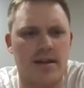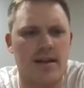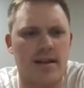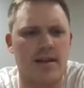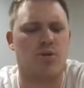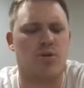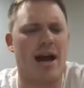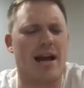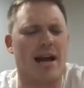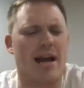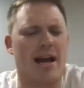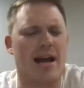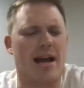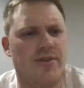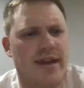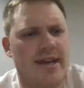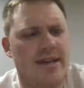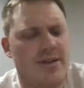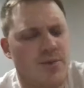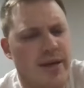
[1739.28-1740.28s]
Any practical
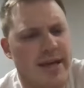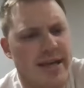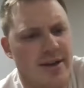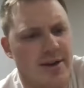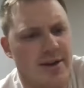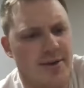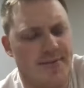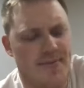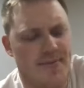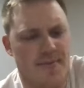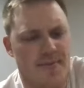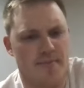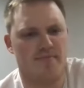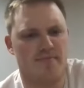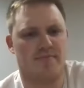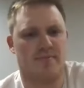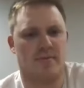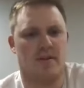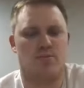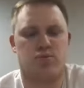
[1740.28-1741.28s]
things we can do?
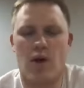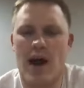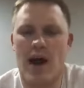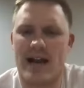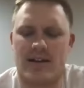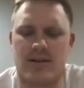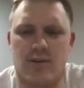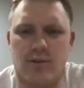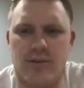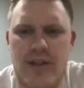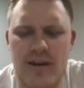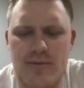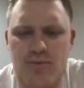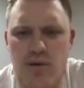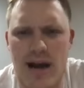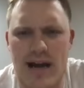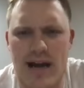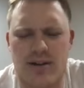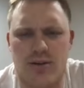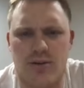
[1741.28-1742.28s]
Practical. Think
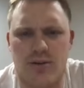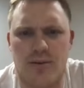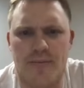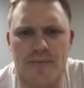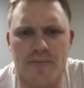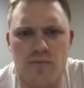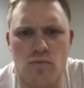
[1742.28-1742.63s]
practical.